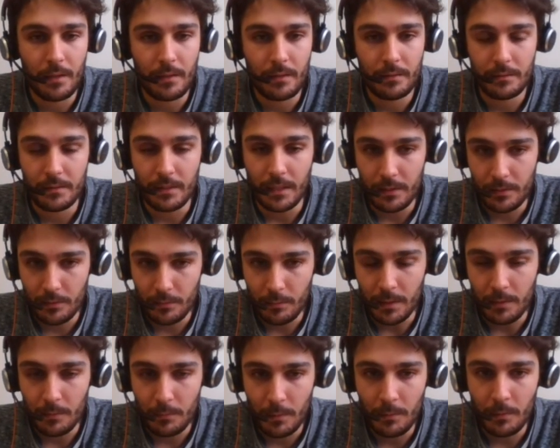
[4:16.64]
That's
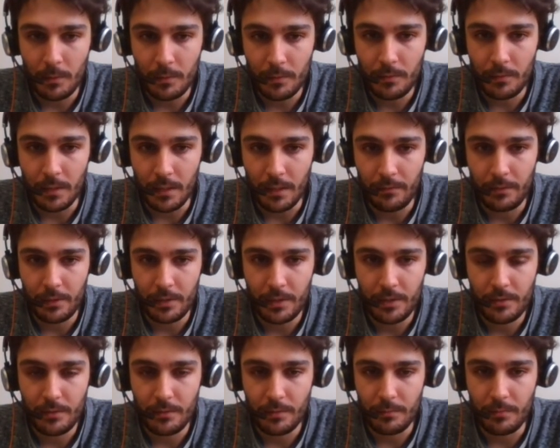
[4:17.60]
what we want to
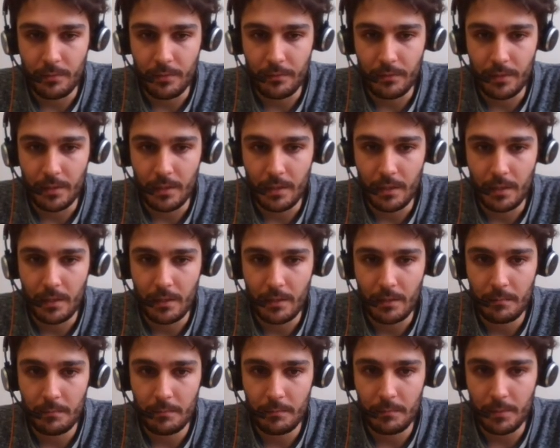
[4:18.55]
leverage to improve
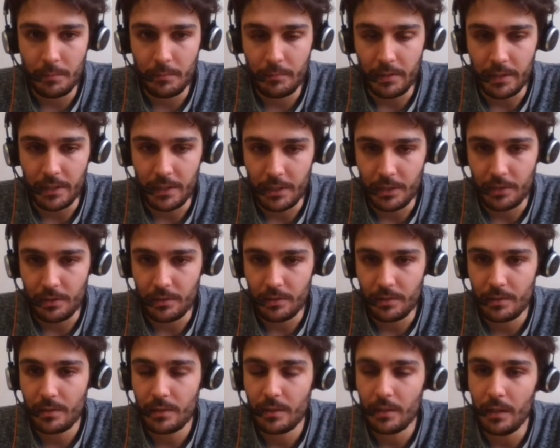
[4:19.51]
the
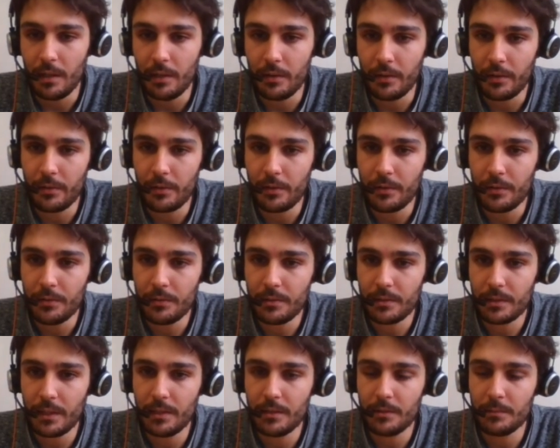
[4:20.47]
predictions. Another use
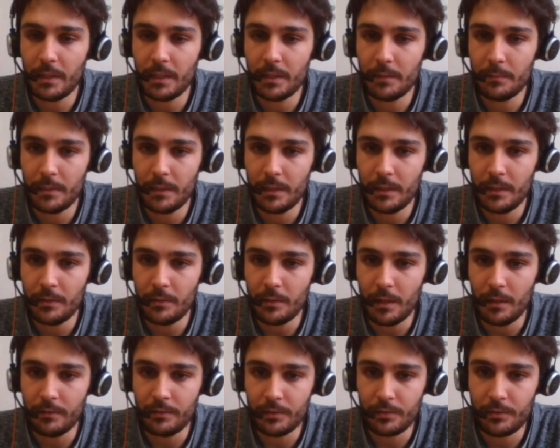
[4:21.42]
case might be you
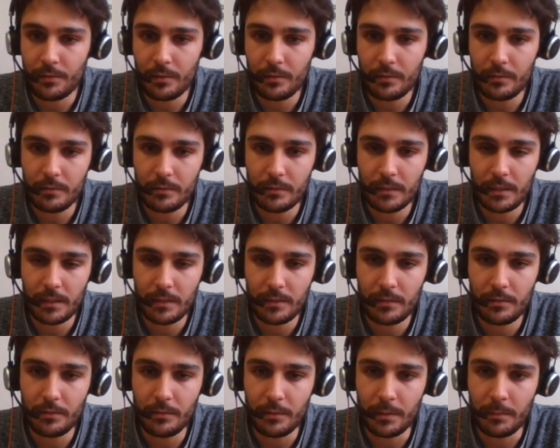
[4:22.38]
have a drone that's
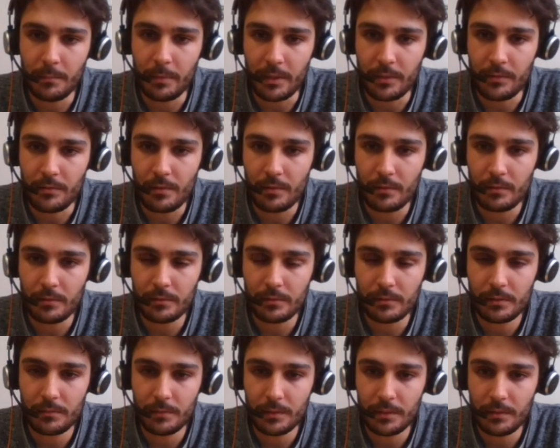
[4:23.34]
doing
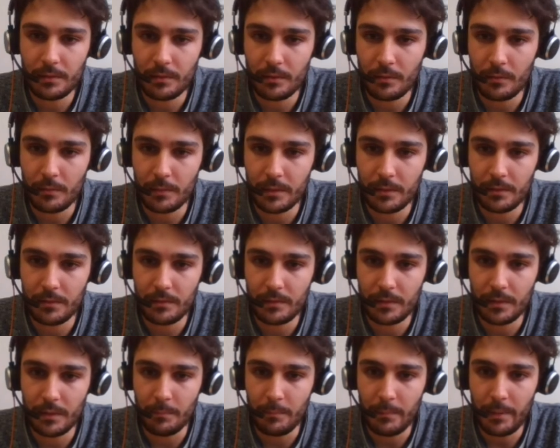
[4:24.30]
patrols with always the
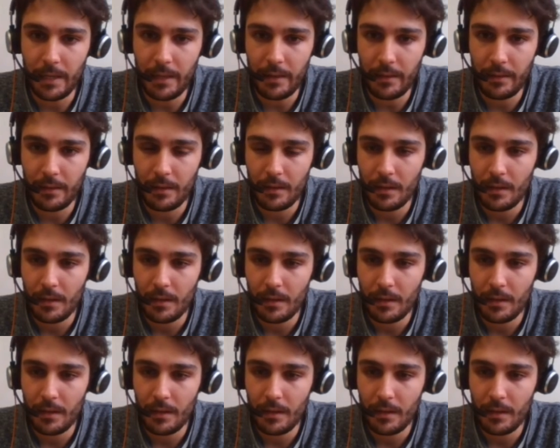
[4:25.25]
same path.